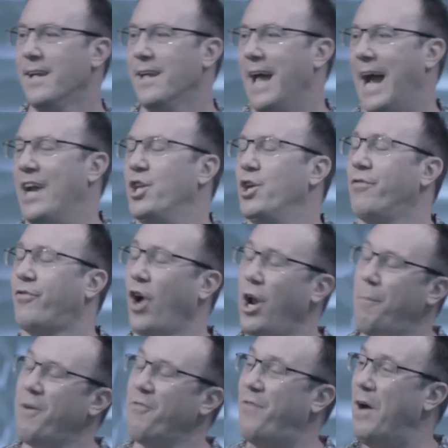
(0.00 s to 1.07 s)
And you've got to
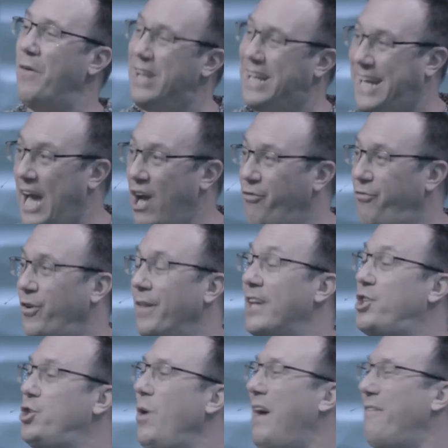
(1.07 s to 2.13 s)
be very careful
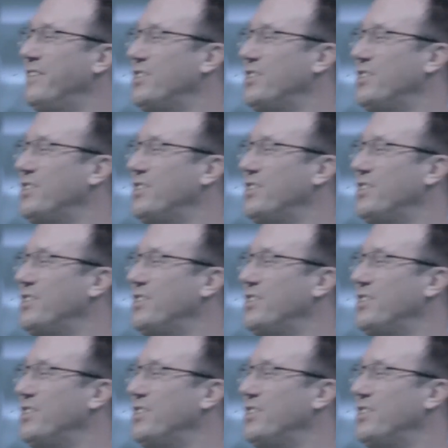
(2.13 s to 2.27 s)
that you haven't